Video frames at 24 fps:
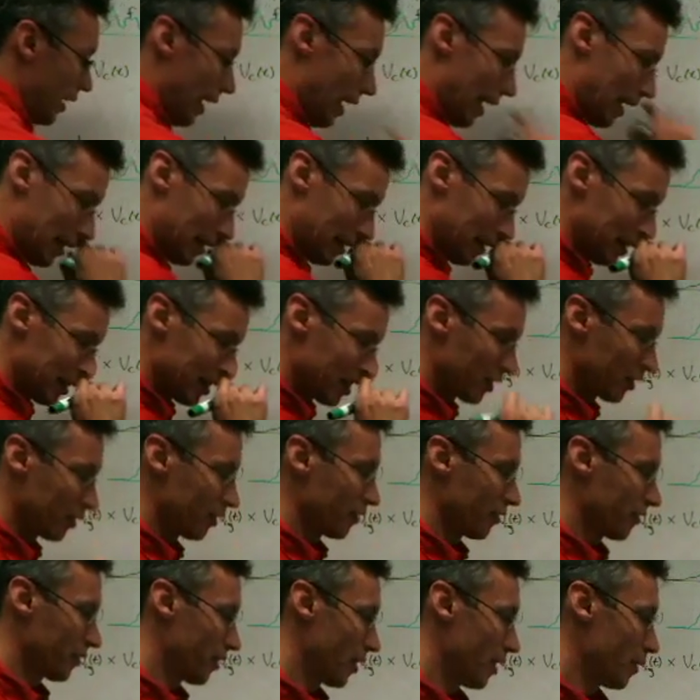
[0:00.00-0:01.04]
alias
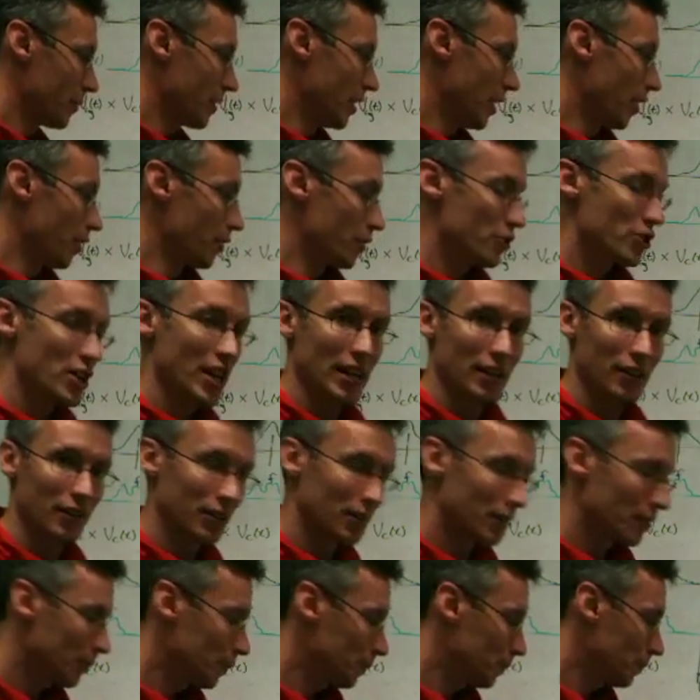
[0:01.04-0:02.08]
from the other
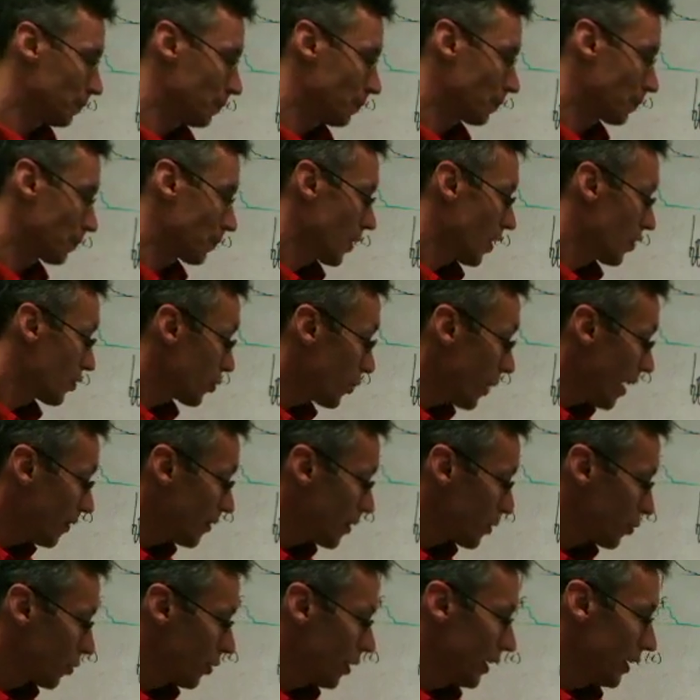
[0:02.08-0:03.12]
channels. So we
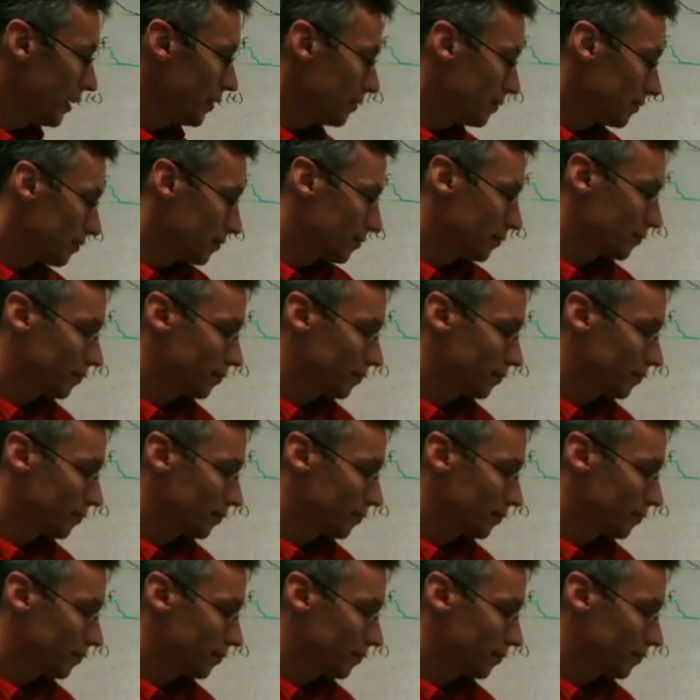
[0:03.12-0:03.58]
have this really